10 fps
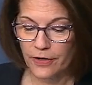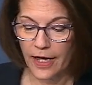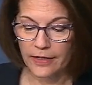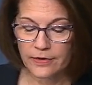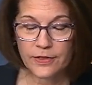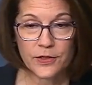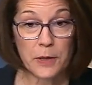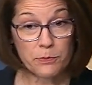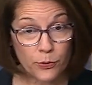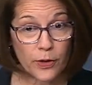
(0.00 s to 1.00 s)
Nevadans
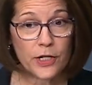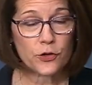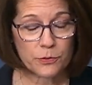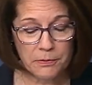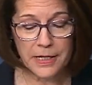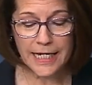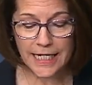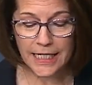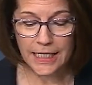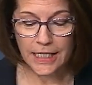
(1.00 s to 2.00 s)
and pressure
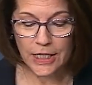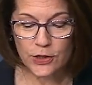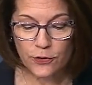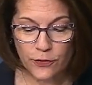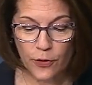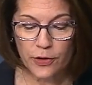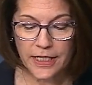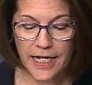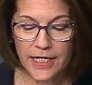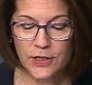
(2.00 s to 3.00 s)
me to vote
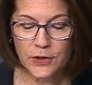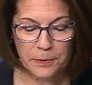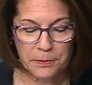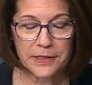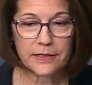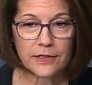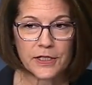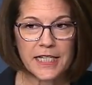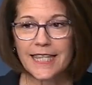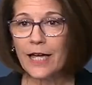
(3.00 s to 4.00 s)
against a
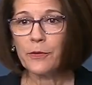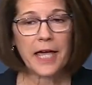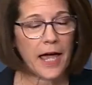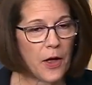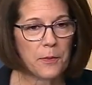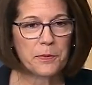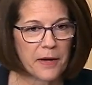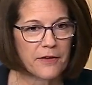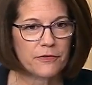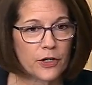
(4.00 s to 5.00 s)
bill that would help
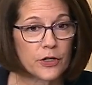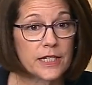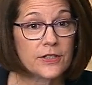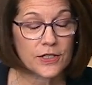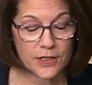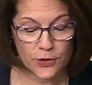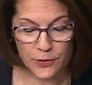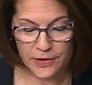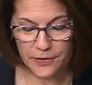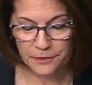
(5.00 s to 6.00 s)
my very
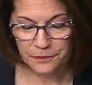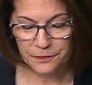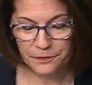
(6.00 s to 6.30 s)
constituents.